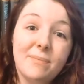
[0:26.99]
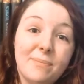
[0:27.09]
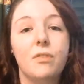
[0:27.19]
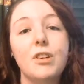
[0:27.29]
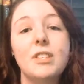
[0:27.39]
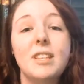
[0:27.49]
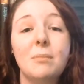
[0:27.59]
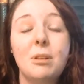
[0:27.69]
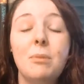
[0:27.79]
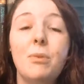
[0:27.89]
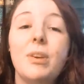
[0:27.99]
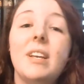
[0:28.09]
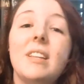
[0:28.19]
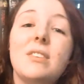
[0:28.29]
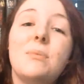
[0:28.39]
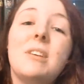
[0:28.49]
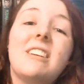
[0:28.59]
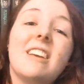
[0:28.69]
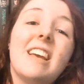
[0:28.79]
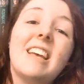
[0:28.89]
So the first thing I'm going to be reading this
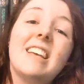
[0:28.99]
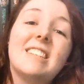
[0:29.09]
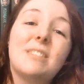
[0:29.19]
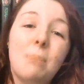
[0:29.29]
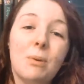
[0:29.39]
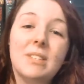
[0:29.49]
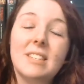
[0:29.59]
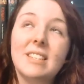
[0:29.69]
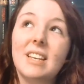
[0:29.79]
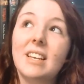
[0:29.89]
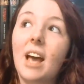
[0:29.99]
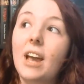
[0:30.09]
week is The Bone Season.